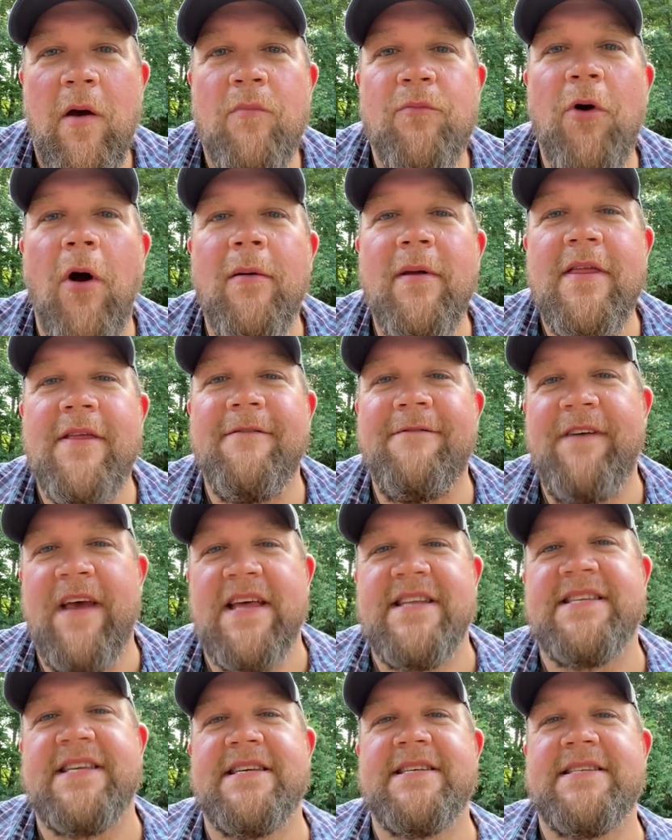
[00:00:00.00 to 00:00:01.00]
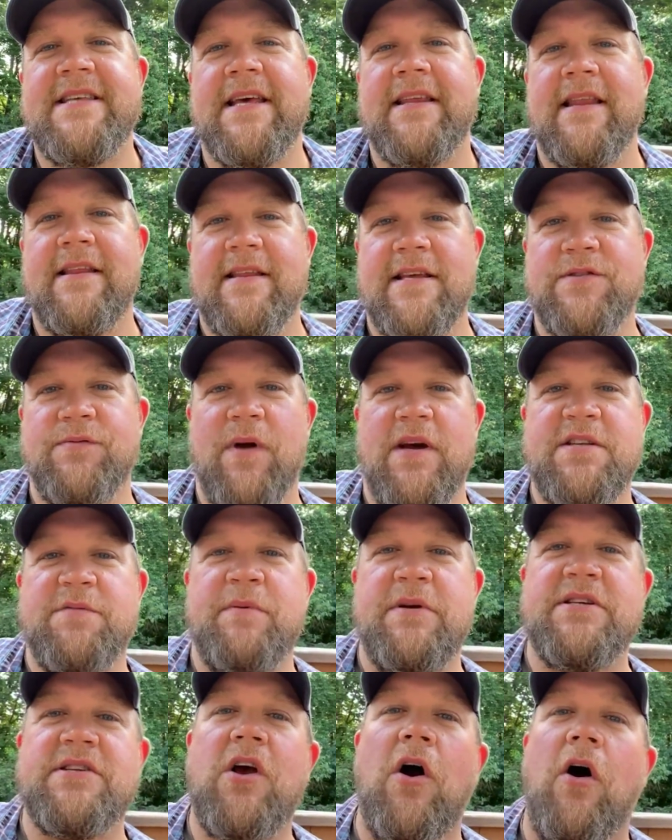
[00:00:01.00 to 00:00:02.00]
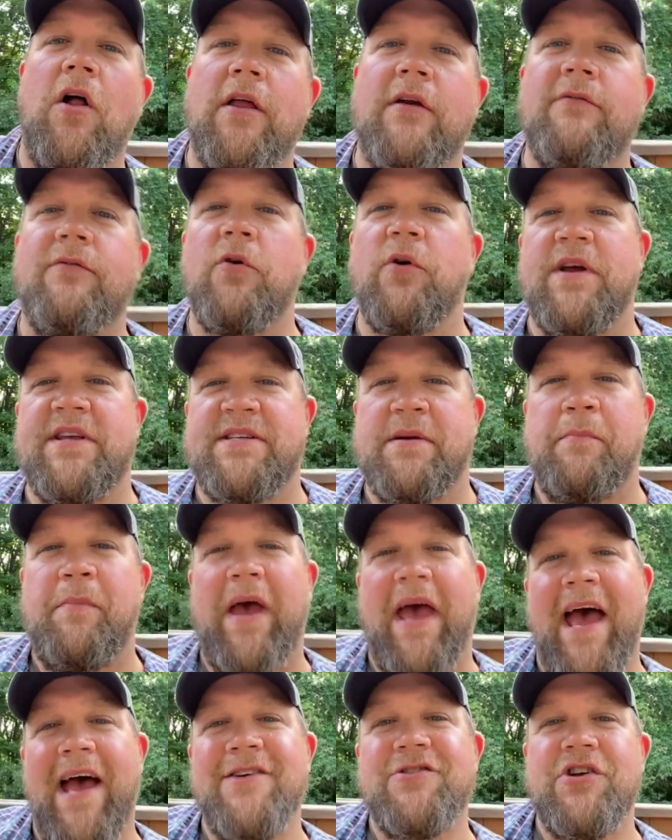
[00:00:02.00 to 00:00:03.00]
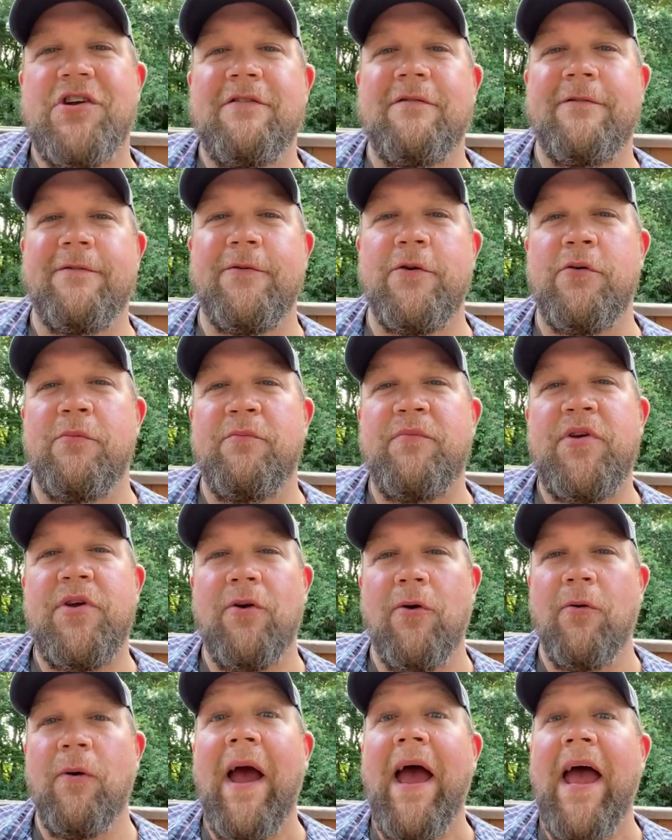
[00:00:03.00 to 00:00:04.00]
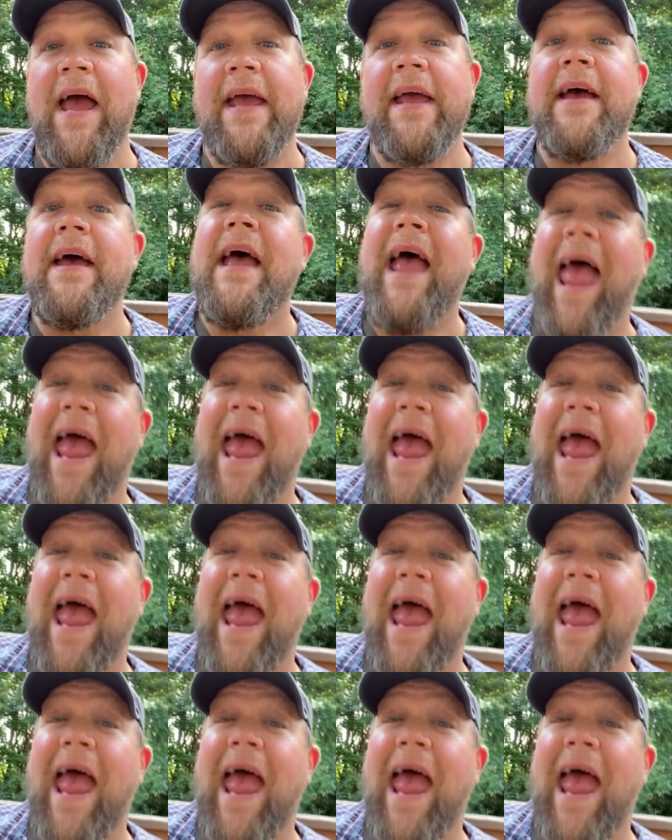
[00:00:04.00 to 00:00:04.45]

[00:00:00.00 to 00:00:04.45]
Probably the fanciest thing that this recipe is calling for is a passion fruit puree.